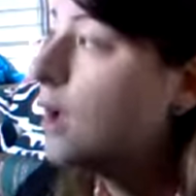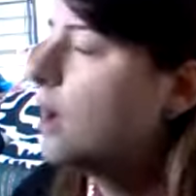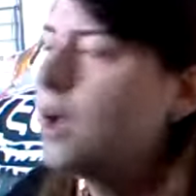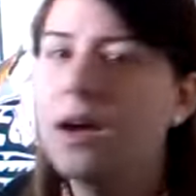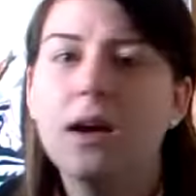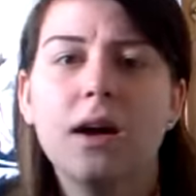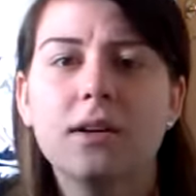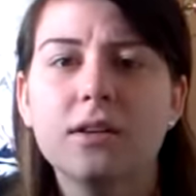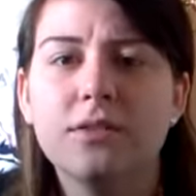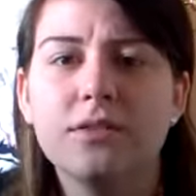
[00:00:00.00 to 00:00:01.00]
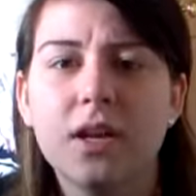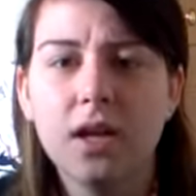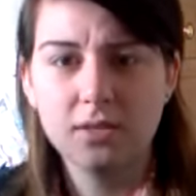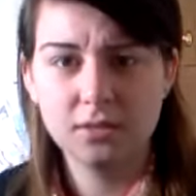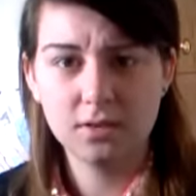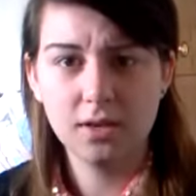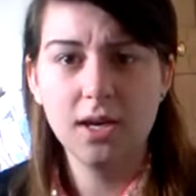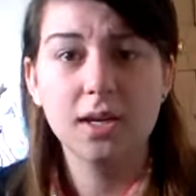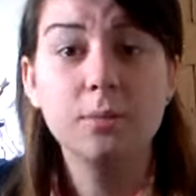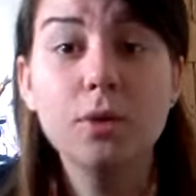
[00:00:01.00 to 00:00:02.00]
I don't know if the light's okay
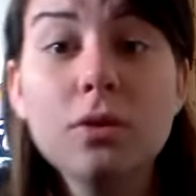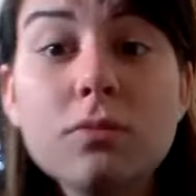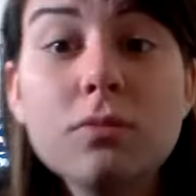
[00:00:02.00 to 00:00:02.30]
anymore.